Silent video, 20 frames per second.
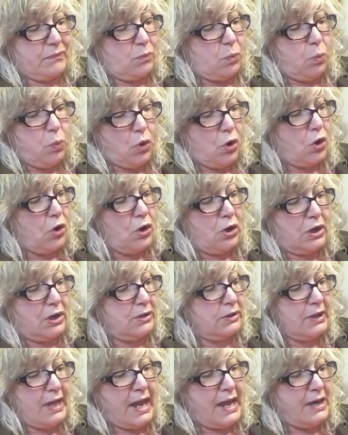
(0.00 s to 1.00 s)

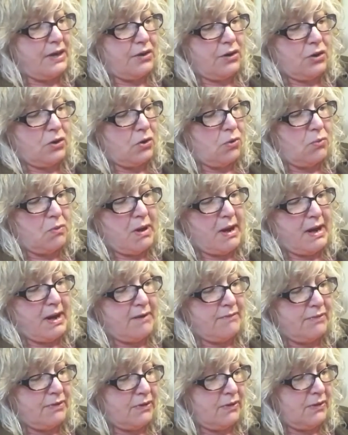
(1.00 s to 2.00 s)
work later or
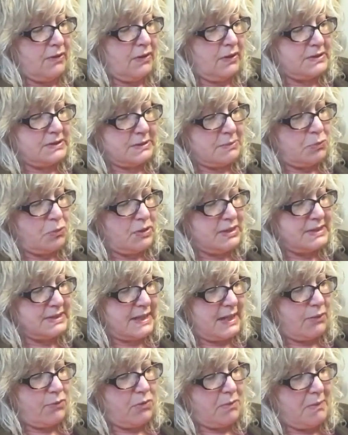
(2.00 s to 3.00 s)
whatever, because I'm always
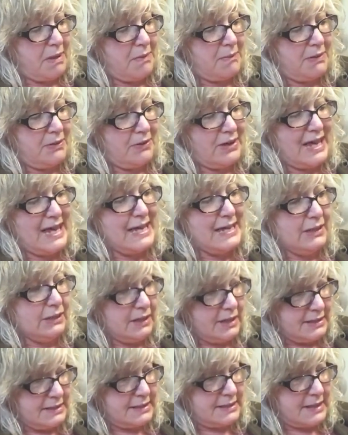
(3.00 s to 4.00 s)
like, well, maybe it'll
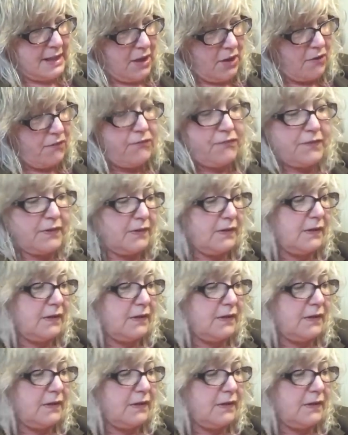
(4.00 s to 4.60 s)
heal itself.